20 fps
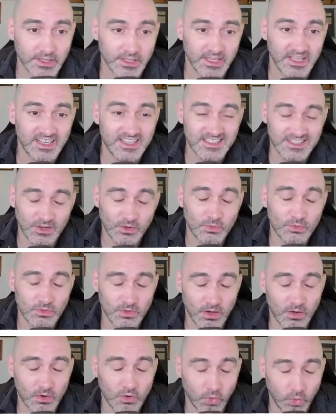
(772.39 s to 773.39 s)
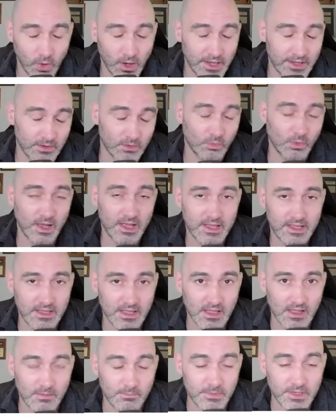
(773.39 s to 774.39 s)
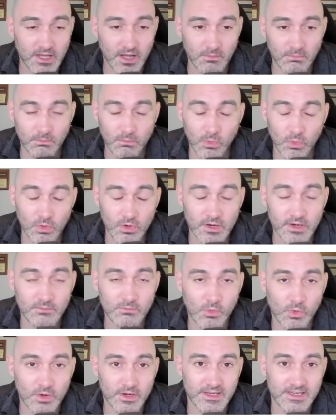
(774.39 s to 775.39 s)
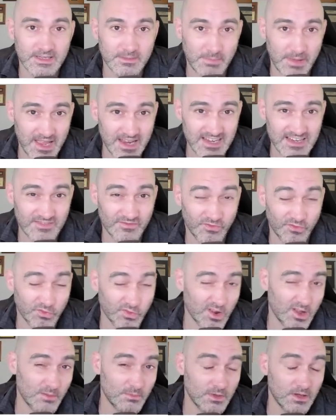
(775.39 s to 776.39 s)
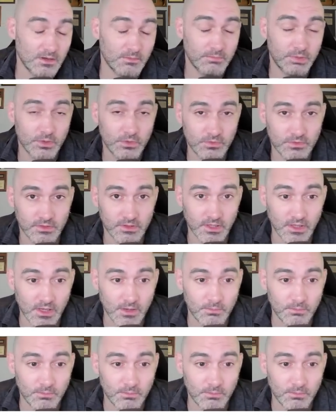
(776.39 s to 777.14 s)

in his own quiet way, become more and more independent from Putin.